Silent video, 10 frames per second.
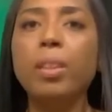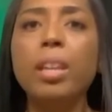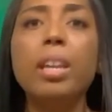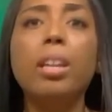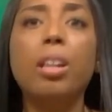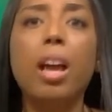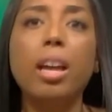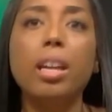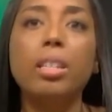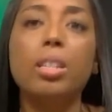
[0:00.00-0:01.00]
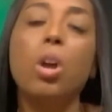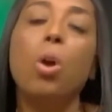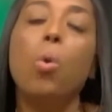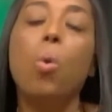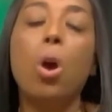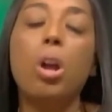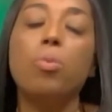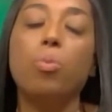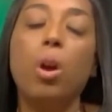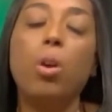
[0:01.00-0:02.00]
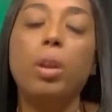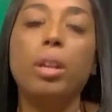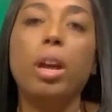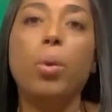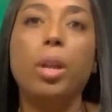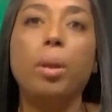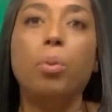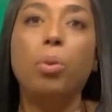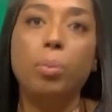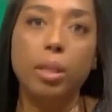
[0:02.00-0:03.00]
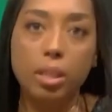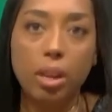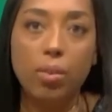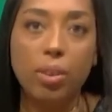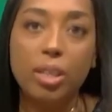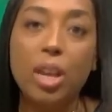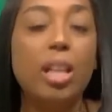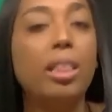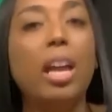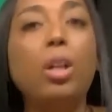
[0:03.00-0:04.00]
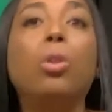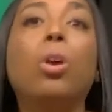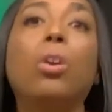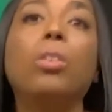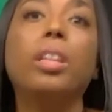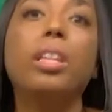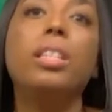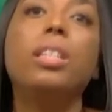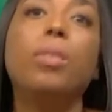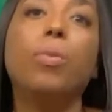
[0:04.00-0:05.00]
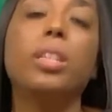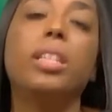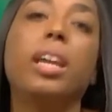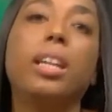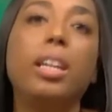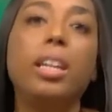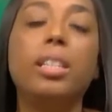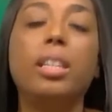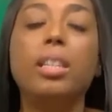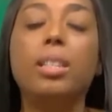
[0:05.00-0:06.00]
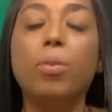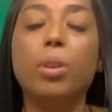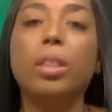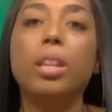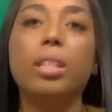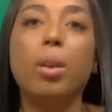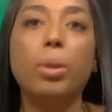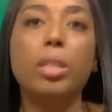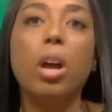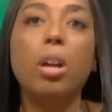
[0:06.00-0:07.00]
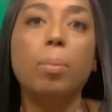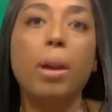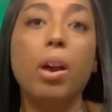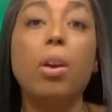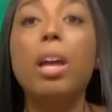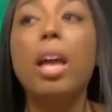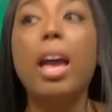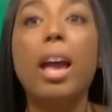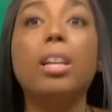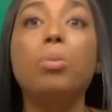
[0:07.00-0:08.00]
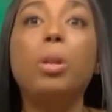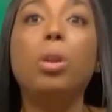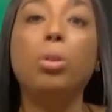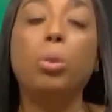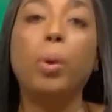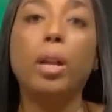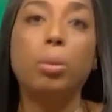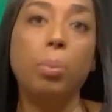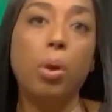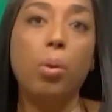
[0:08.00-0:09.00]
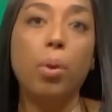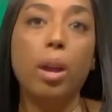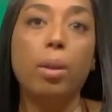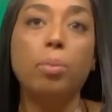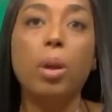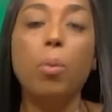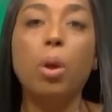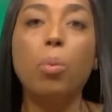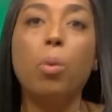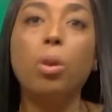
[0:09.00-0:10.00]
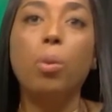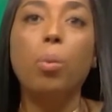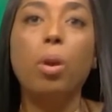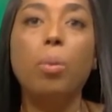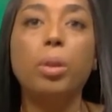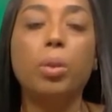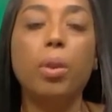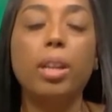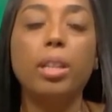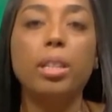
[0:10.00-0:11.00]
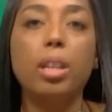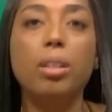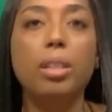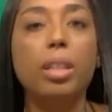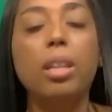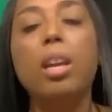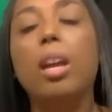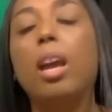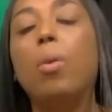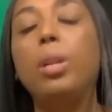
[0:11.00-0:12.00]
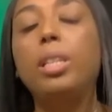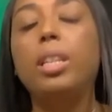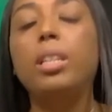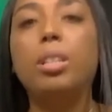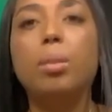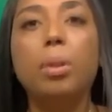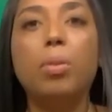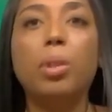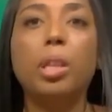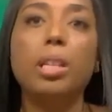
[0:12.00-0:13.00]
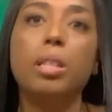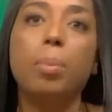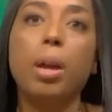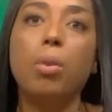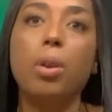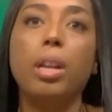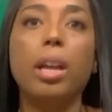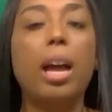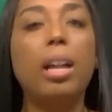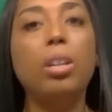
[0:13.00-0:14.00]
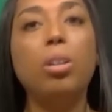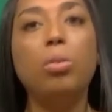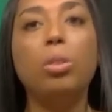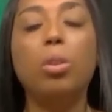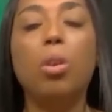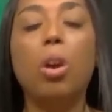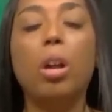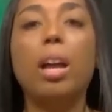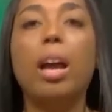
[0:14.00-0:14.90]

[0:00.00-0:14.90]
And clients who are enrolled in our credit improvement service, they learn these different techniques and these different things that we talk about as we go throughout the program. They work one-on-one with the credit consultant, and we teach them different things about credit, how to use the card,